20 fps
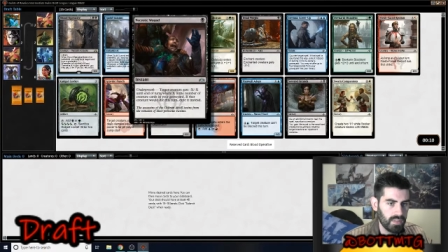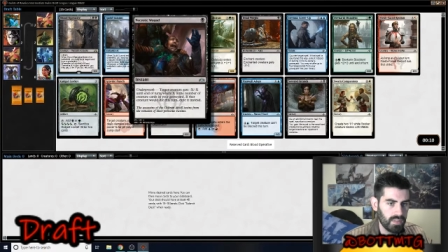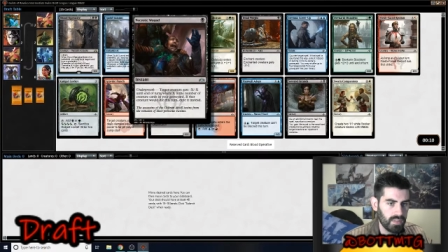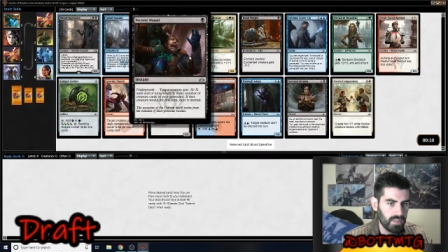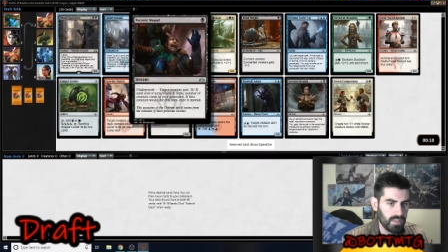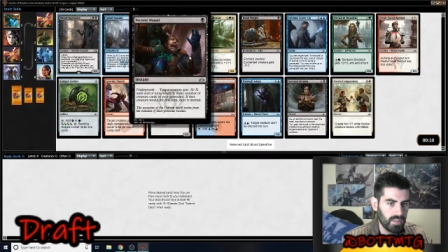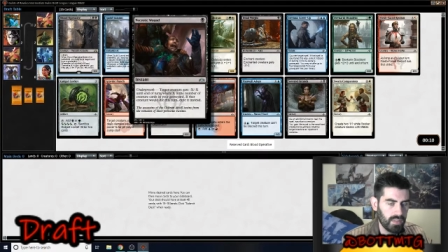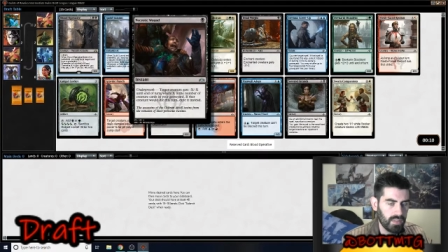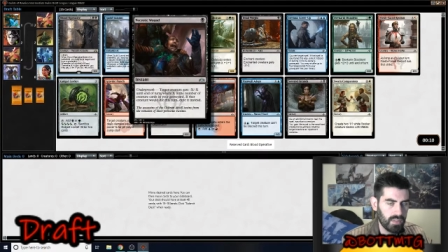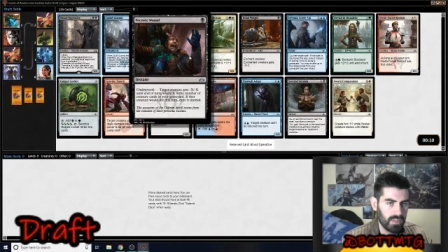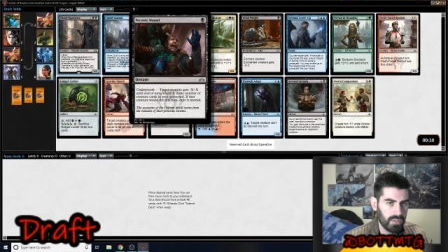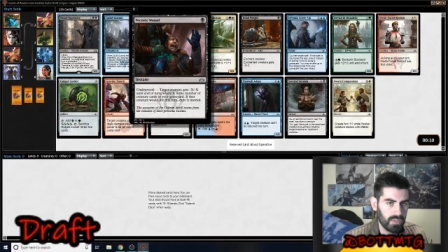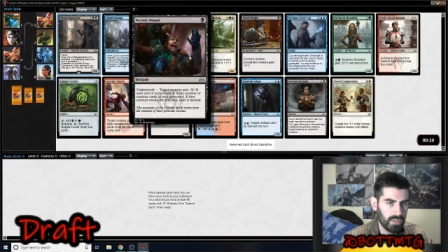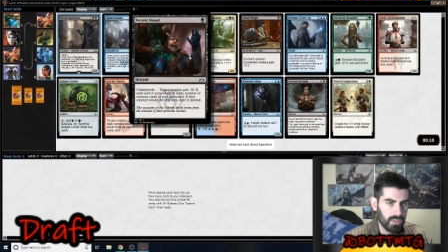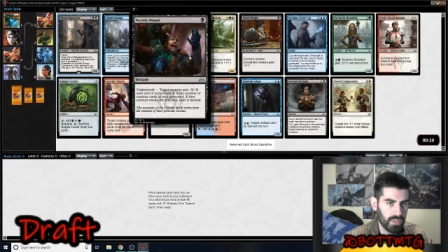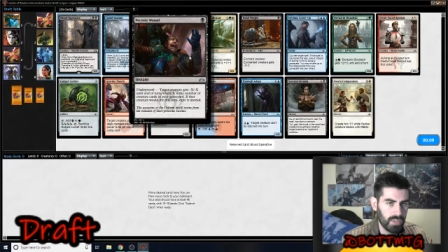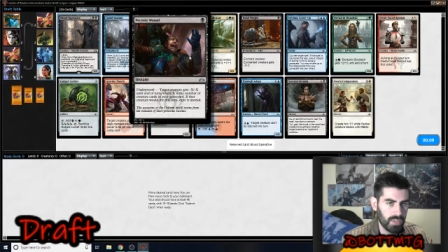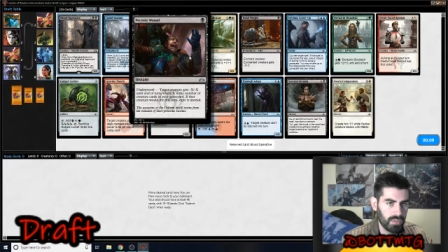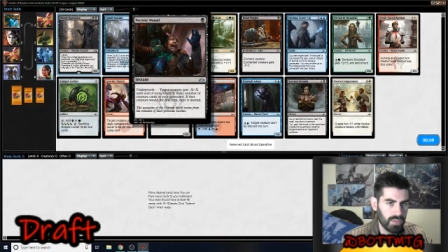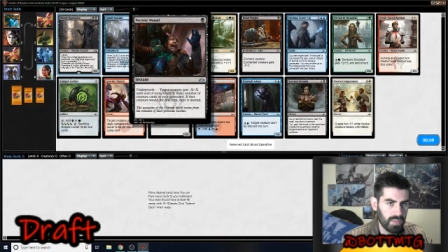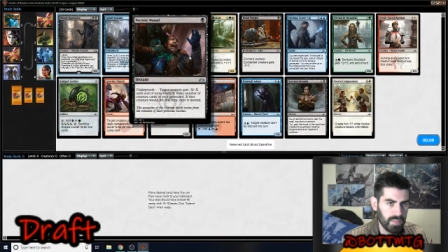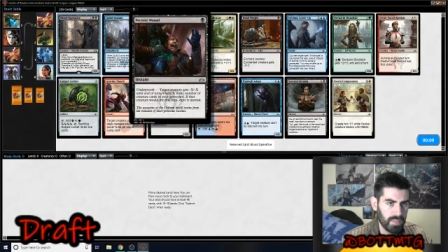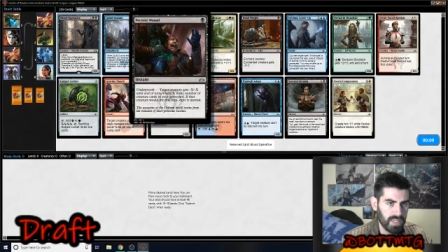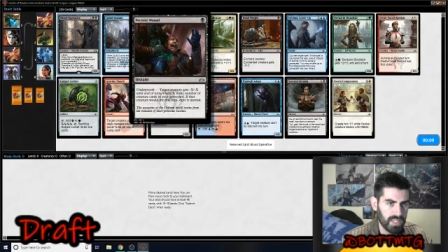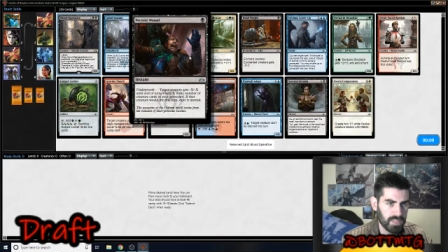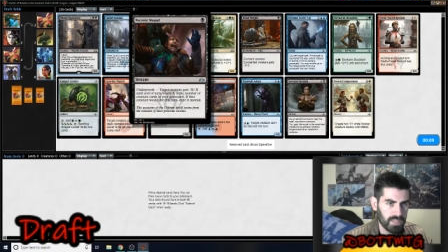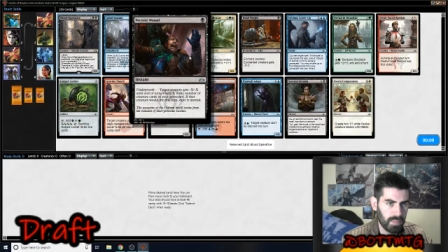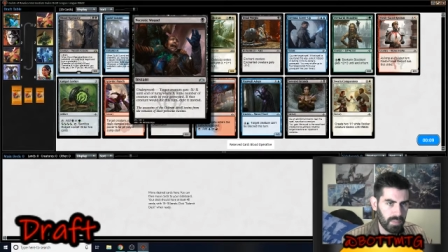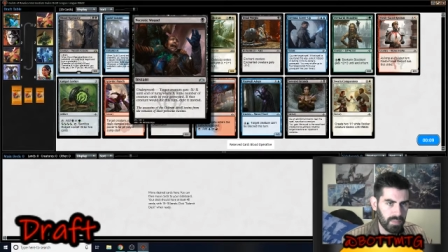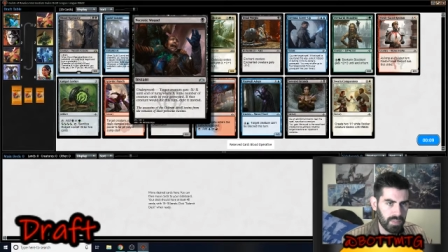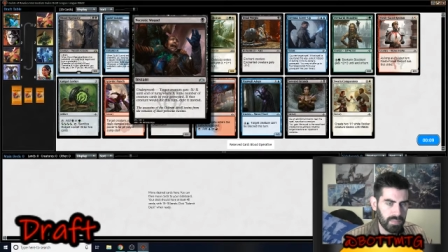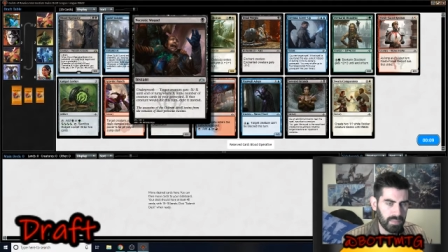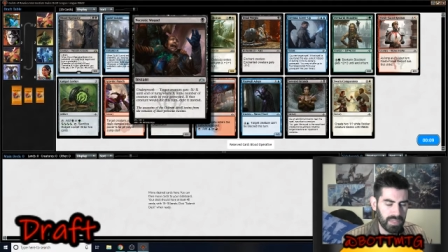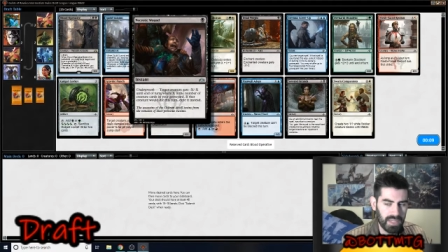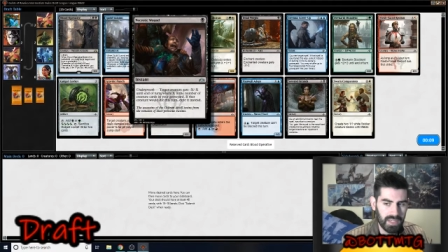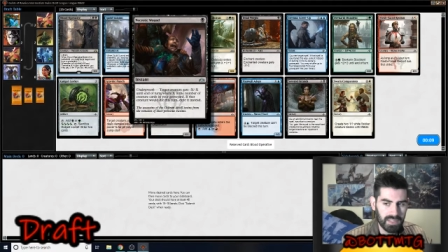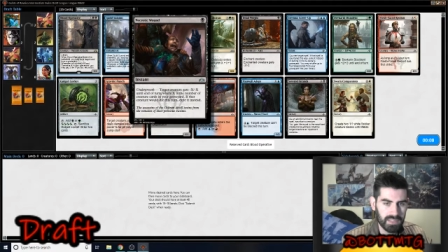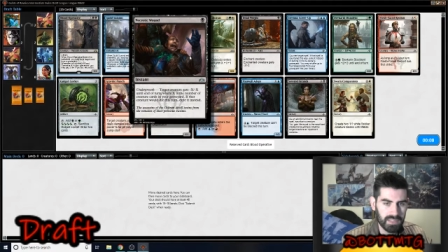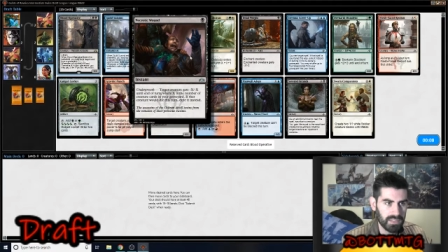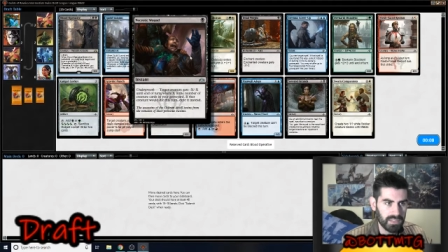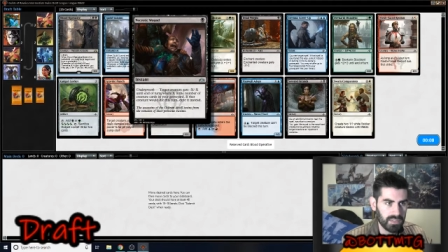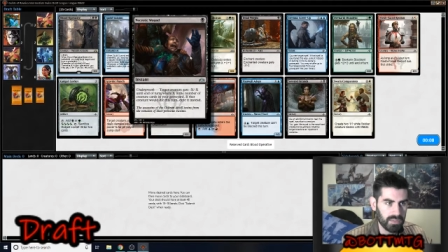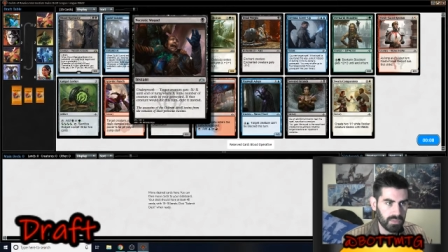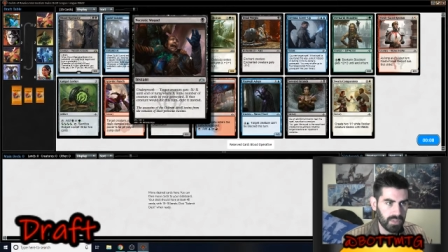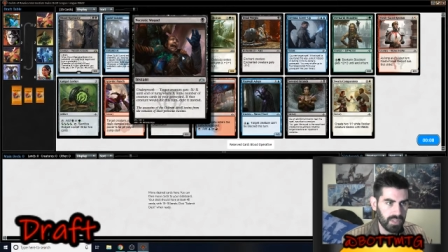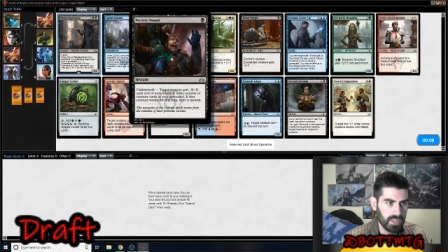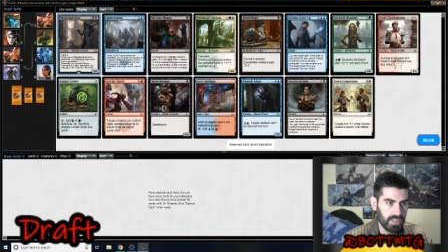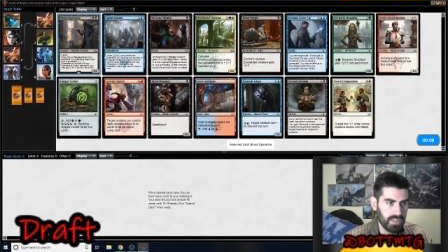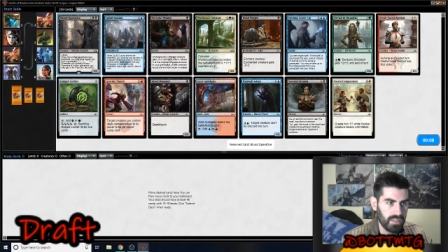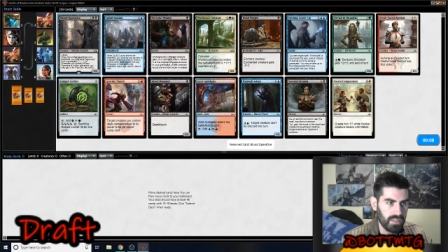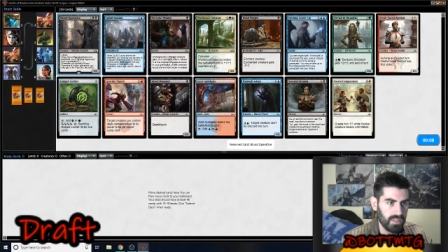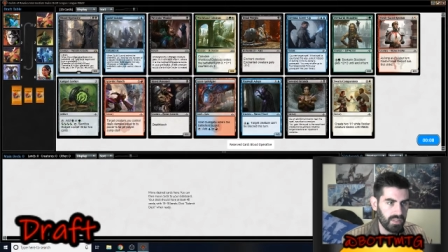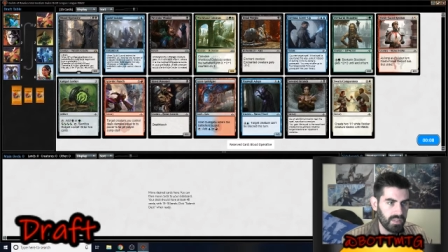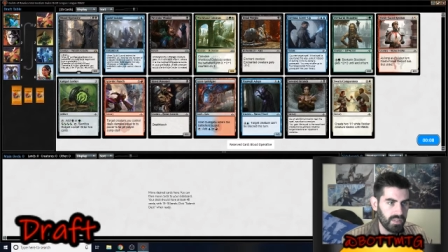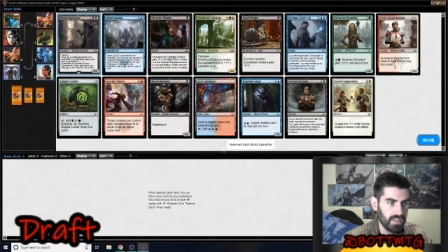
Undergrowth. I mean, that's probably me X's 3.